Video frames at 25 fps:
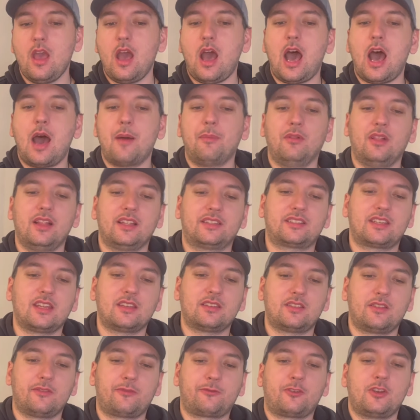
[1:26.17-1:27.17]
Uh, but let's get
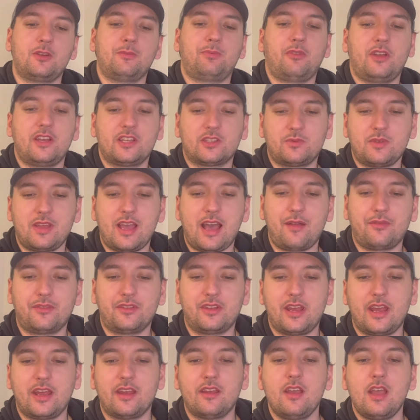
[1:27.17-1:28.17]
into the free plays we have
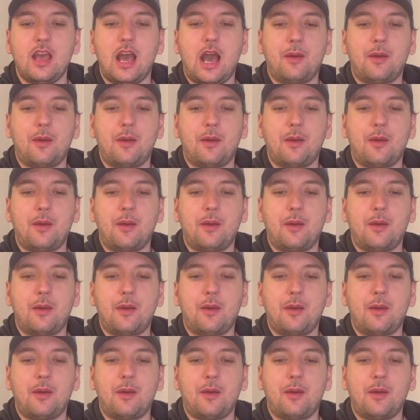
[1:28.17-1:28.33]
today.